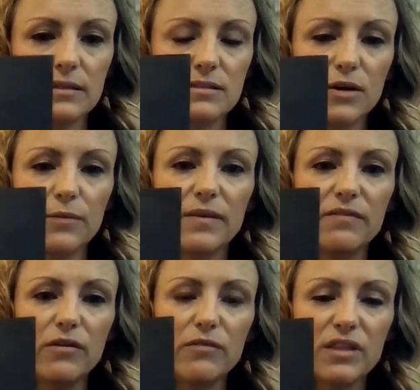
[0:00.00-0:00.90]
So
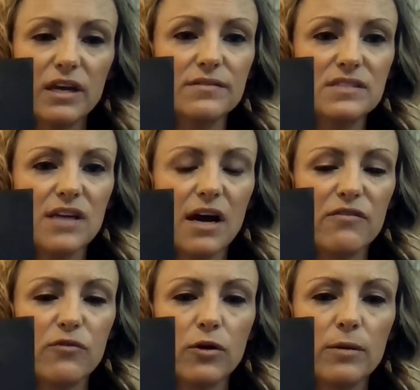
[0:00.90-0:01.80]
if you ever think of sonata
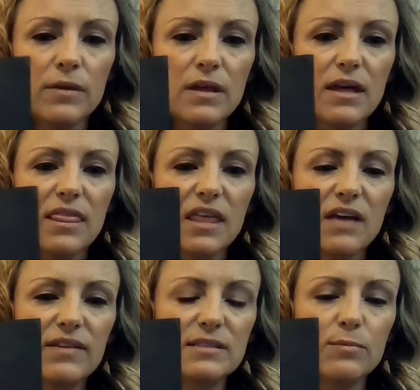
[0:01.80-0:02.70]
form, think
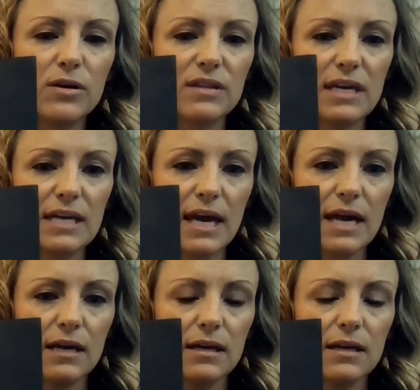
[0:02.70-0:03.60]
of it as a birthday
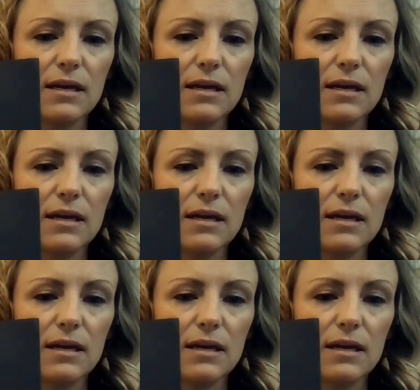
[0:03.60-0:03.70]
cake.